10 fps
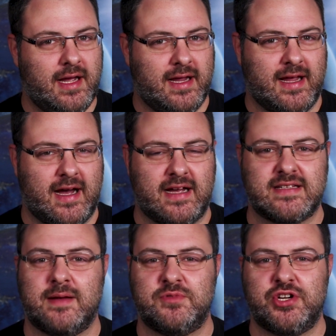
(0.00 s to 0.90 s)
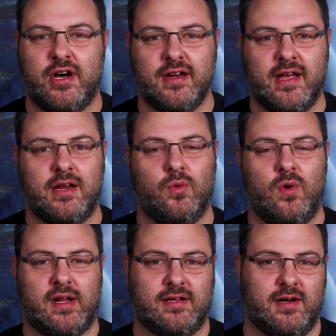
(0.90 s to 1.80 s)
Hey guys, I'm John and
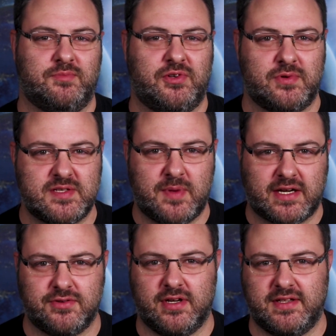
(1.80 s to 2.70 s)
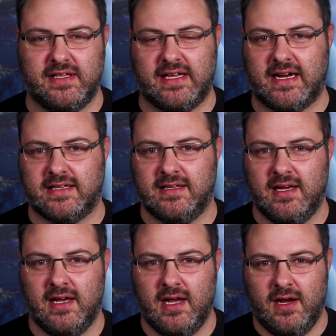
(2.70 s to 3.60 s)
welcome to Respect Your Intellect.
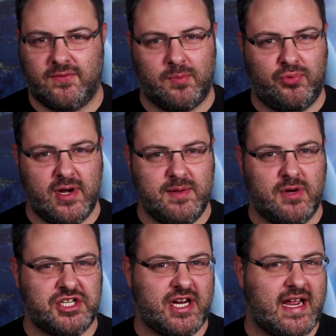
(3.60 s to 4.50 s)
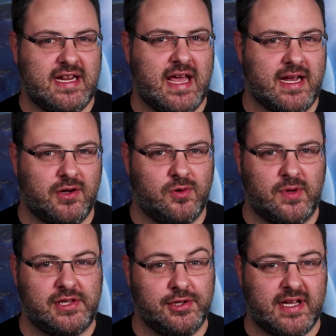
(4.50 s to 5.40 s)
From pretty much any angle
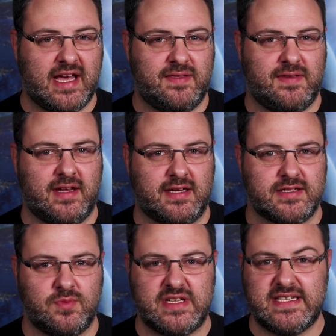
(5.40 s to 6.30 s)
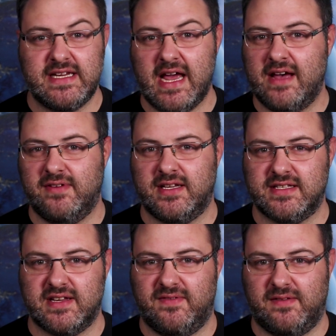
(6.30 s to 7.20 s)
we look at things, we see
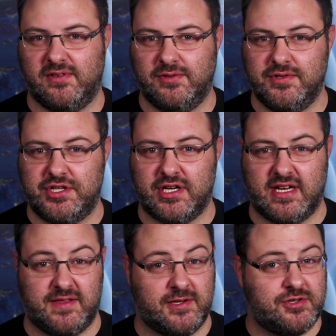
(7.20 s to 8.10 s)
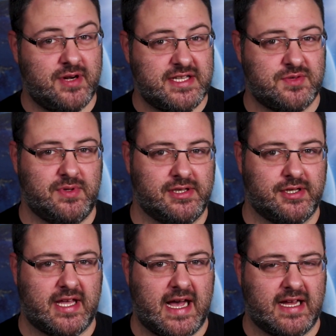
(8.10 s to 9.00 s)
evidence of evolution in the traits we
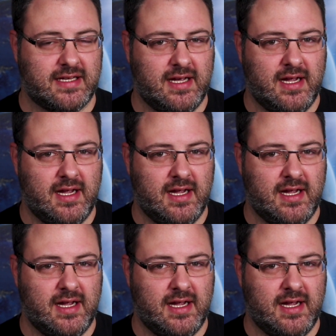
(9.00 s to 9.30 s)
look at.